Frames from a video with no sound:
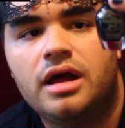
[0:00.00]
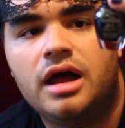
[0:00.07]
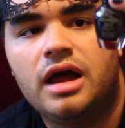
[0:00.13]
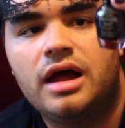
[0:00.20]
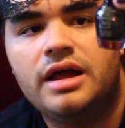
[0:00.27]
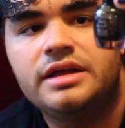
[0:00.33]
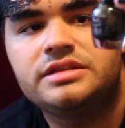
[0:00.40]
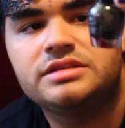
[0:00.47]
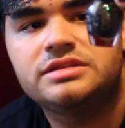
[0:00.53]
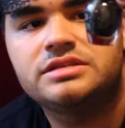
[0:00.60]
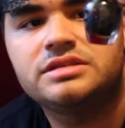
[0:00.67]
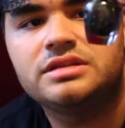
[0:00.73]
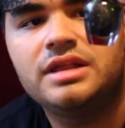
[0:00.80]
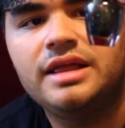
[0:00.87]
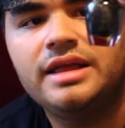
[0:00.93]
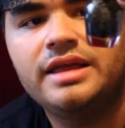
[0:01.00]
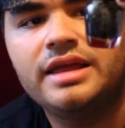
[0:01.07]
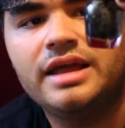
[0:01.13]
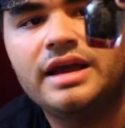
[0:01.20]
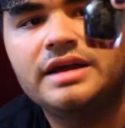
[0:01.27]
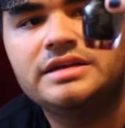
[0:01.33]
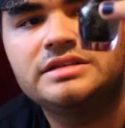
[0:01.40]
Uh, it's like
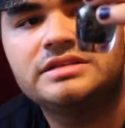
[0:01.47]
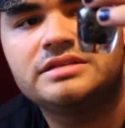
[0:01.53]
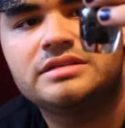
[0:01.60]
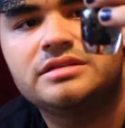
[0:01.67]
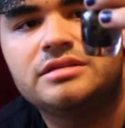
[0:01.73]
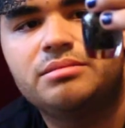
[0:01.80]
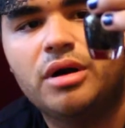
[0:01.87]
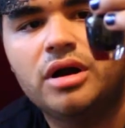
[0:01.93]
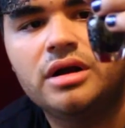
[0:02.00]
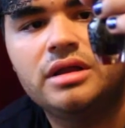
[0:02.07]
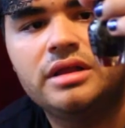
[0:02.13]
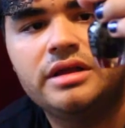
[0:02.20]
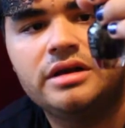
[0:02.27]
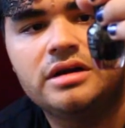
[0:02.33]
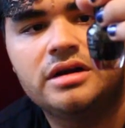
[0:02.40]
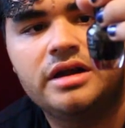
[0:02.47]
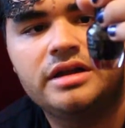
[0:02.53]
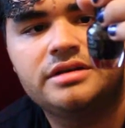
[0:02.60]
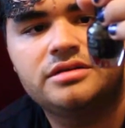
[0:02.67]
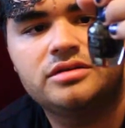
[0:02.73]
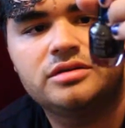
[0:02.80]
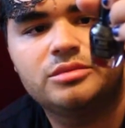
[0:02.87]
it has bar glitter
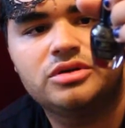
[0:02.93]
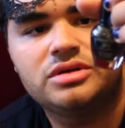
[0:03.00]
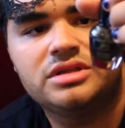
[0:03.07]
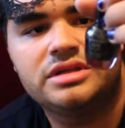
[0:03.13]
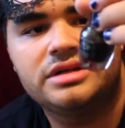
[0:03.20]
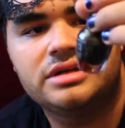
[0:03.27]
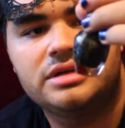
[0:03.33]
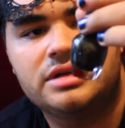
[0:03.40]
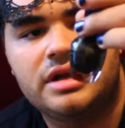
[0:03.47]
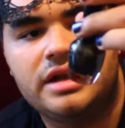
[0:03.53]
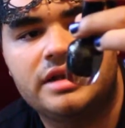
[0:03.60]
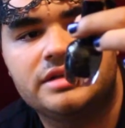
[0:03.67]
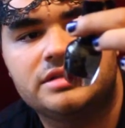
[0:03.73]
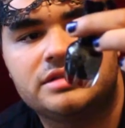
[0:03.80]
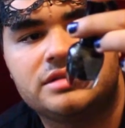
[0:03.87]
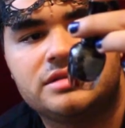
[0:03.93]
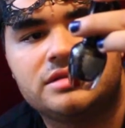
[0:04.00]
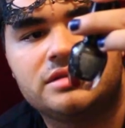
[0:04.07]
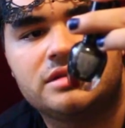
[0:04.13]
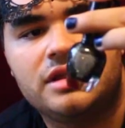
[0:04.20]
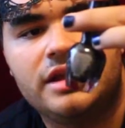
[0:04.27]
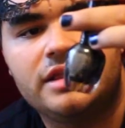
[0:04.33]
and normal glitter, and
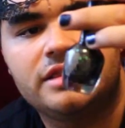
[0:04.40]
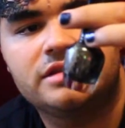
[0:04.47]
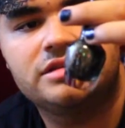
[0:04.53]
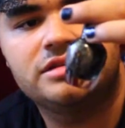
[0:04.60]
it's like the